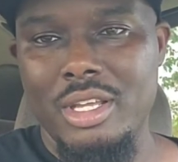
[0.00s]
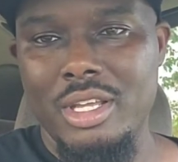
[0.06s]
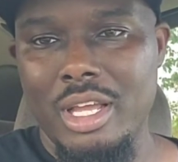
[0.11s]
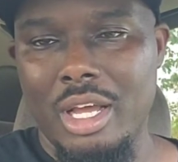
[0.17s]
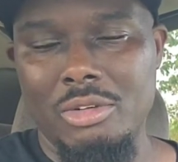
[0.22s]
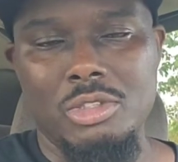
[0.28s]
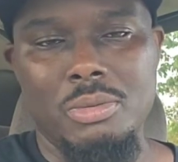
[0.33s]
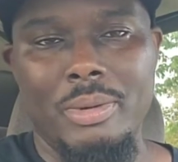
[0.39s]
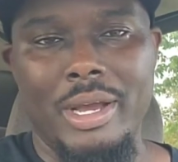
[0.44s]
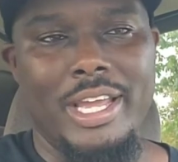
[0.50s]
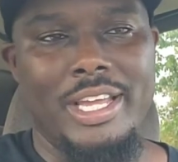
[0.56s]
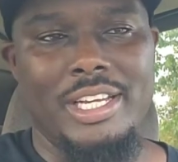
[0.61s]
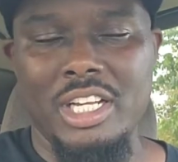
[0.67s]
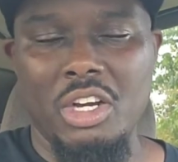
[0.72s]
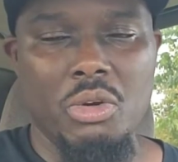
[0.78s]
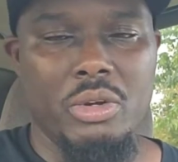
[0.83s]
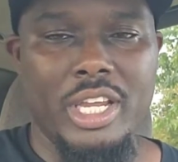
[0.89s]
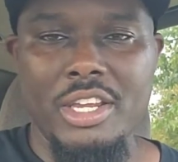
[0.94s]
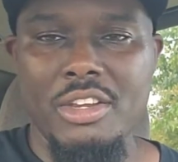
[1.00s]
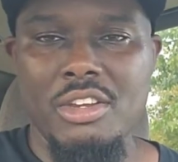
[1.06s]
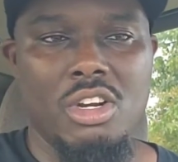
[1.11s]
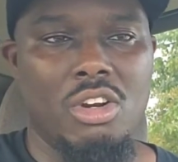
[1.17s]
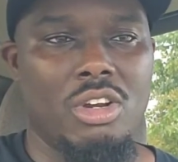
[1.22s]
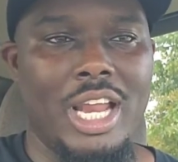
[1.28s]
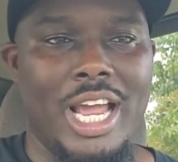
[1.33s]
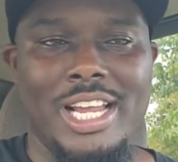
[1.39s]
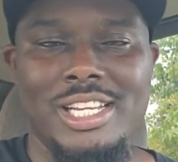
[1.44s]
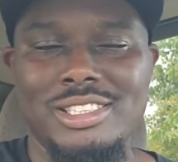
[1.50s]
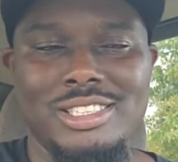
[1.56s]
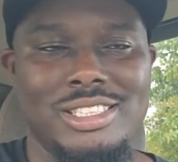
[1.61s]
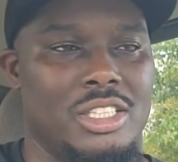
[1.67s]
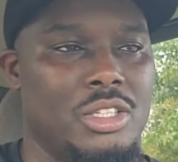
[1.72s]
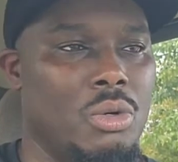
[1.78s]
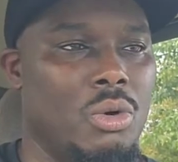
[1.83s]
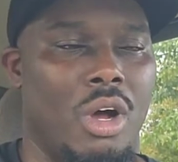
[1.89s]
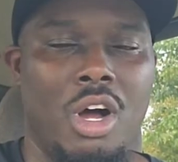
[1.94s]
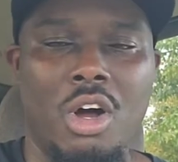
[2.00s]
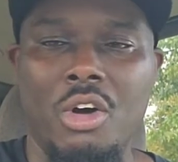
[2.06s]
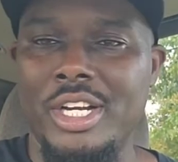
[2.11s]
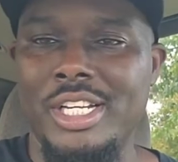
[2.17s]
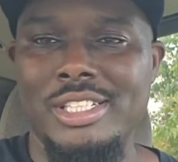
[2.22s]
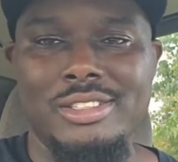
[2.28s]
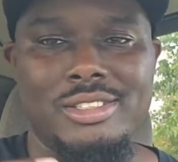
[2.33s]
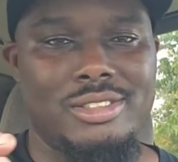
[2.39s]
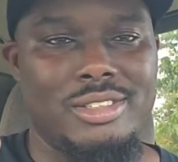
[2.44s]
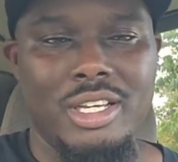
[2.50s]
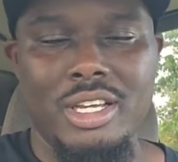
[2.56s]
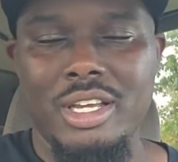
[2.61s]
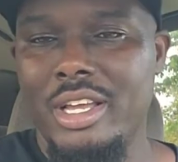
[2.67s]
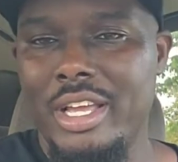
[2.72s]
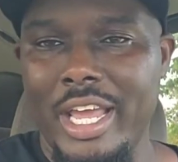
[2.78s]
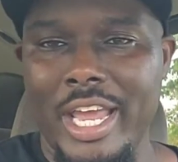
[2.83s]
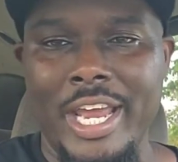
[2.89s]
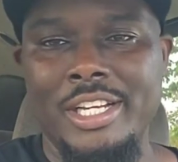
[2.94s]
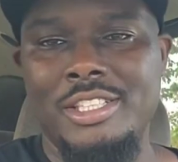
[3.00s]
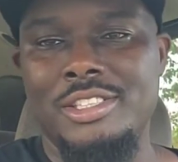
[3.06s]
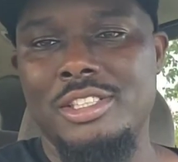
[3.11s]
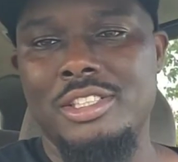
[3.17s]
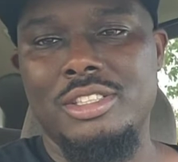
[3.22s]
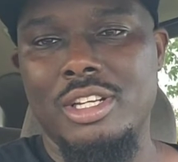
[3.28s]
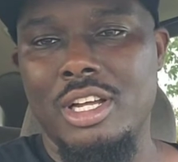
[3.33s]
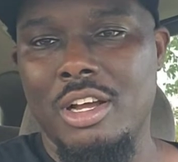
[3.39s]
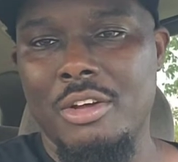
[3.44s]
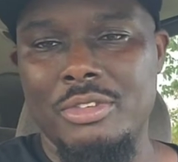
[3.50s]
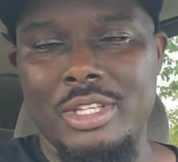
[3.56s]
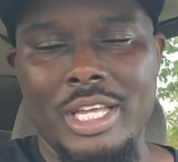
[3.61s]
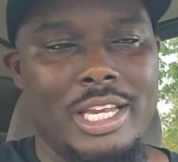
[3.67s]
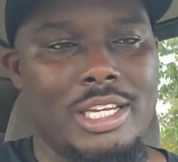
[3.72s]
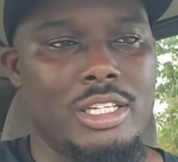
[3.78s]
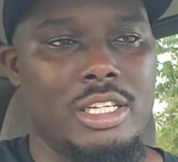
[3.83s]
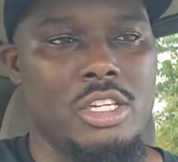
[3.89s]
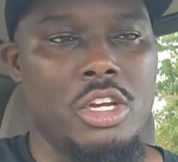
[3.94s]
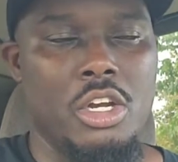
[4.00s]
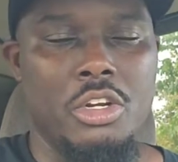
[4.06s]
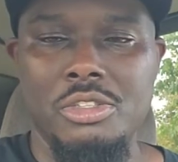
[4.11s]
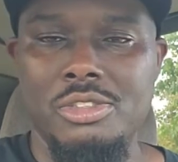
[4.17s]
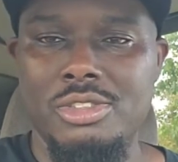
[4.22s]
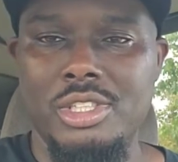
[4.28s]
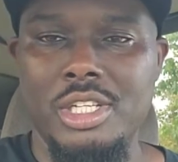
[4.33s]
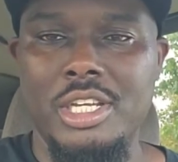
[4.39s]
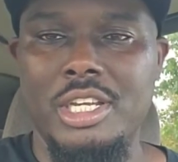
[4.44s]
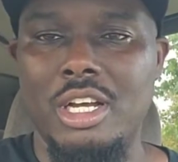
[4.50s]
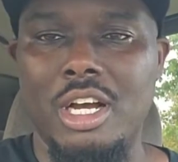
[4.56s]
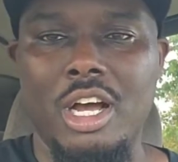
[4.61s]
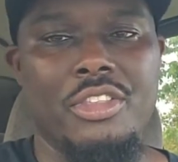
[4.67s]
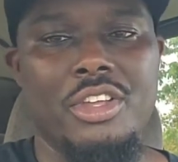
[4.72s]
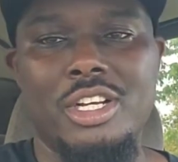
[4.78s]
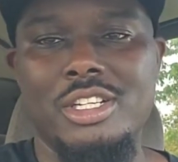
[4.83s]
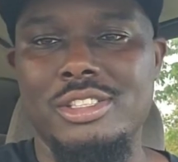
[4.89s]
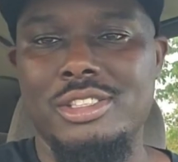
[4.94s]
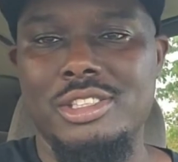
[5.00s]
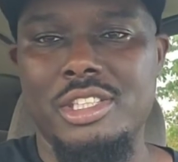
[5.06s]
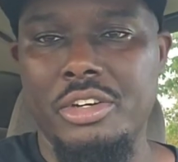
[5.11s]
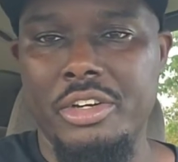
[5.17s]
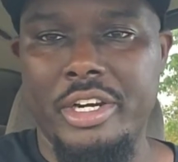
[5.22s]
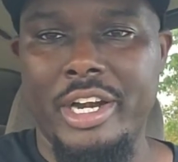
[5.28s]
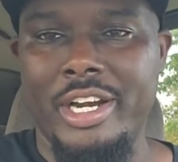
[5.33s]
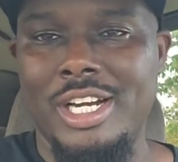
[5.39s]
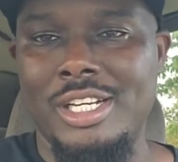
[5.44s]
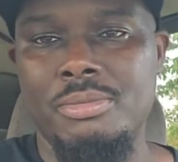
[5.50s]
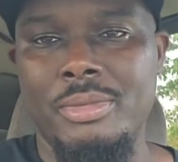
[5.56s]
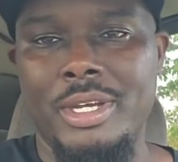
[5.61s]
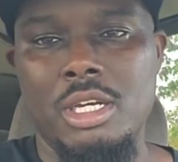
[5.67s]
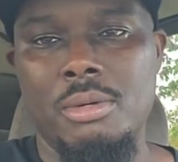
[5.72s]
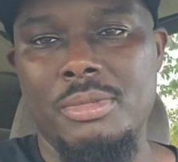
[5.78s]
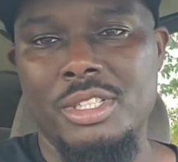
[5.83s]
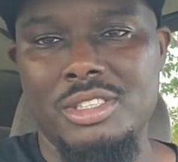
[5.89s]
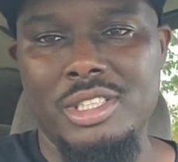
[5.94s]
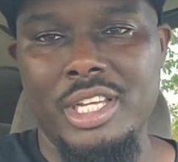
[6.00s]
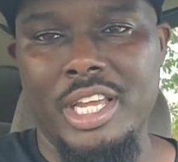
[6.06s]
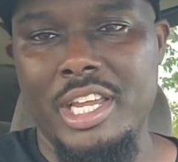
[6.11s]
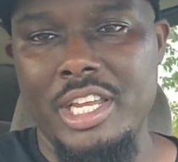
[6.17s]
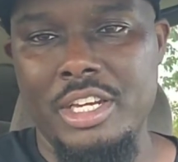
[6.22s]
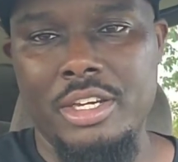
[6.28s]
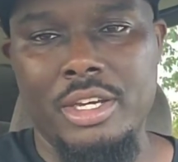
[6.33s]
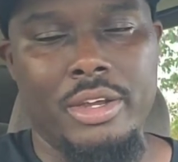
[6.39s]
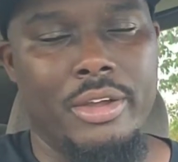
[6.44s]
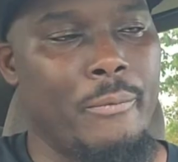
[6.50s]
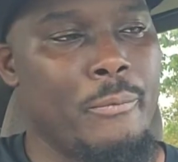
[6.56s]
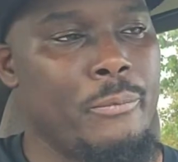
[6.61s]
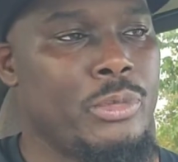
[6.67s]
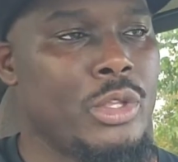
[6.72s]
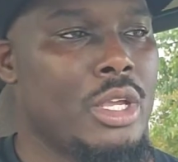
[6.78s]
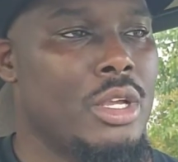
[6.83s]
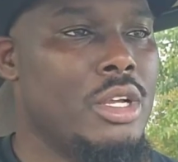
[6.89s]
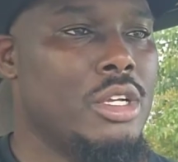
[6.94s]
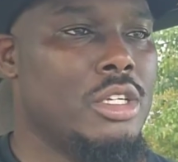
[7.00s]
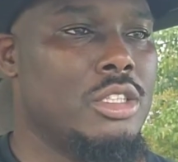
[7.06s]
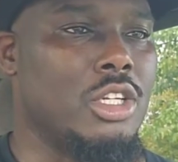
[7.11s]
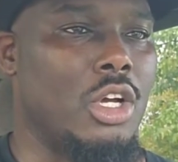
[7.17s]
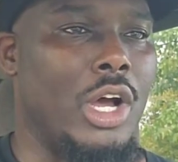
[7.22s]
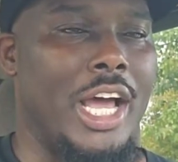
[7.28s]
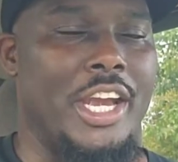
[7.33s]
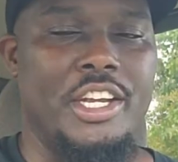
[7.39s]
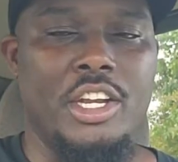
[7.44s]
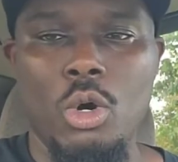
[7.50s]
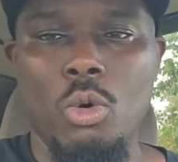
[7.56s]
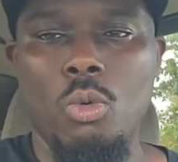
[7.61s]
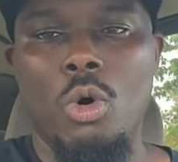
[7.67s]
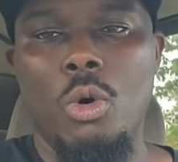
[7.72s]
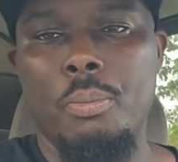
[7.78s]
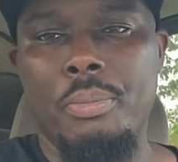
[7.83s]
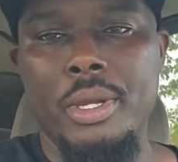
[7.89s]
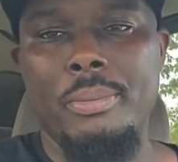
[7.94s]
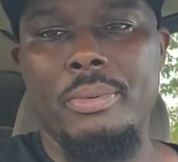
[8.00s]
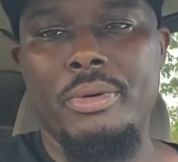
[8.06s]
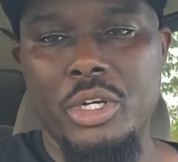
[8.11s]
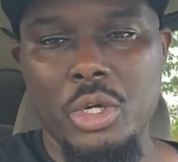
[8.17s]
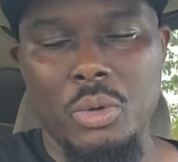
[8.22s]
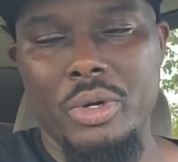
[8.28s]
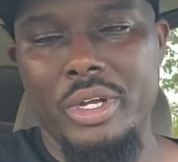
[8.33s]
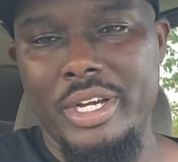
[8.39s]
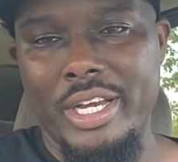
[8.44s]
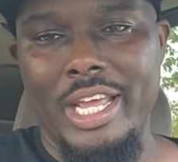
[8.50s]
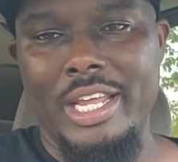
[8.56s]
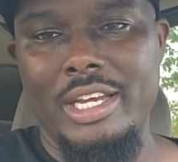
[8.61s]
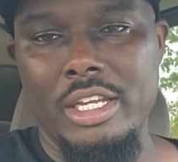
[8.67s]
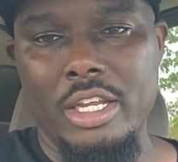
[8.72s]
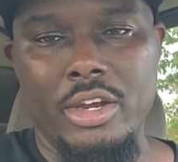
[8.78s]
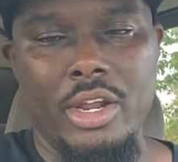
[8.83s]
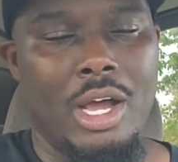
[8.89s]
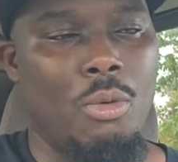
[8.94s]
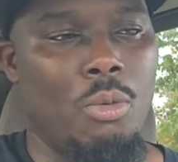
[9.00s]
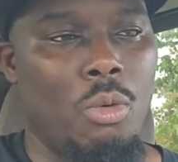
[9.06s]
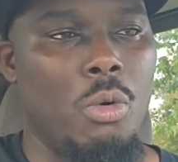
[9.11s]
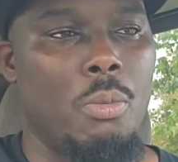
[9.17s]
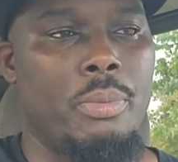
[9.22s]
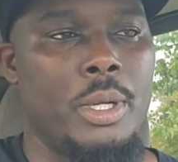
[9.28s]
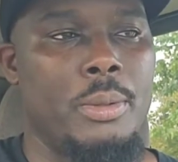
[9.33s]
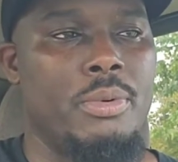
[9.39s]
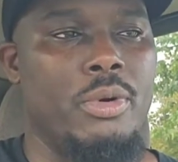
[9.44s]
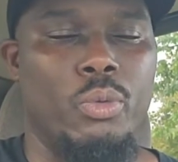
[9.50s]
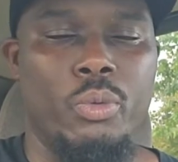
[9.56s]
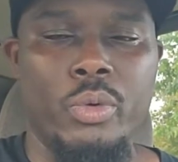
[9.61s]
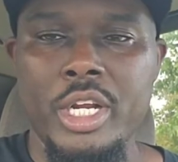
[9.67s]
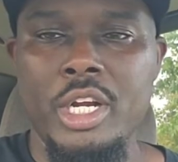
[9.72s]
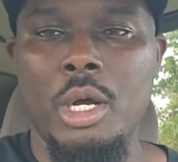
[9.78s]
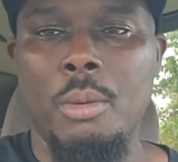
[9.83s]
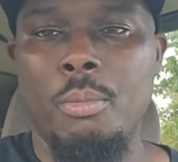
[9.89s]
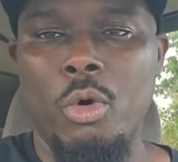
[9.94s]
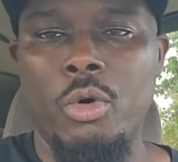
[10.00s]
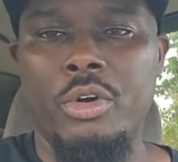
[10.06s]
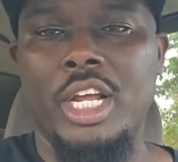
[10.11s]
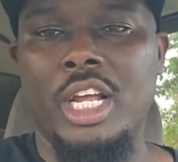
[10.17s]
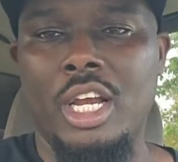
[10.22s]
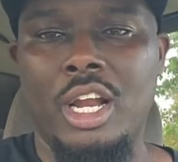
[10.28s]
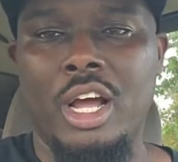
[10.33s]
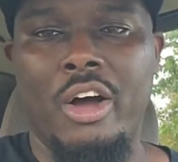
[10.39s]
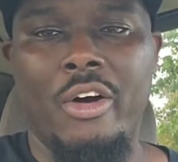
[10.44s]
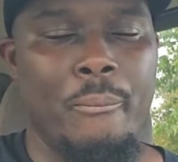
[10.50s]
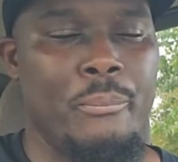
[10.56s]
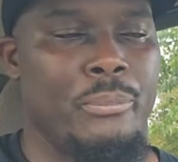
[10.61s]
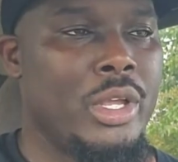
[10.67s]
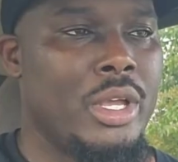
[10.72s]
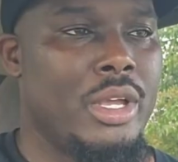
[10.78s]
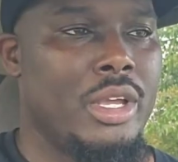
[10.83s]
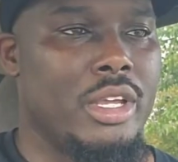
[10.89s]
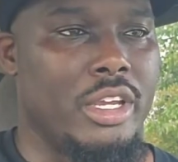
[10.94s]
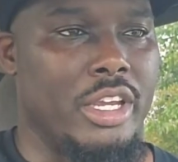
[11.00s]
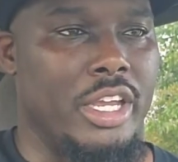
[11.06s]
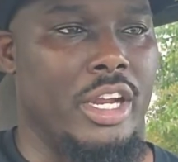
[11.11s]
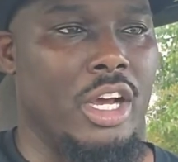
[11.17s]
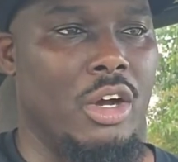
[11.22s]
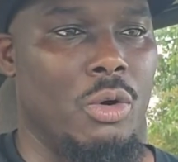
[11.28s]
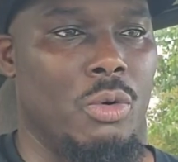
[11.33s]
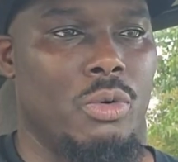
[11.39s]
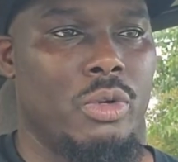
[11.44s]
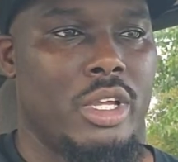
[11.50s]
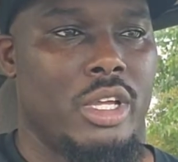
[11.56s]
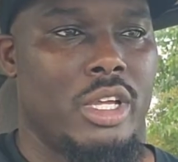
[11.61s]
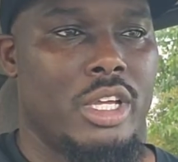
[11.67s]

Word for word: I'm talking it don't give you no license to do all this extra stuff that you know you see other concealed carriers making a mistake and do. So I don't want people doing that. You know, I want people to read up on their law. You know,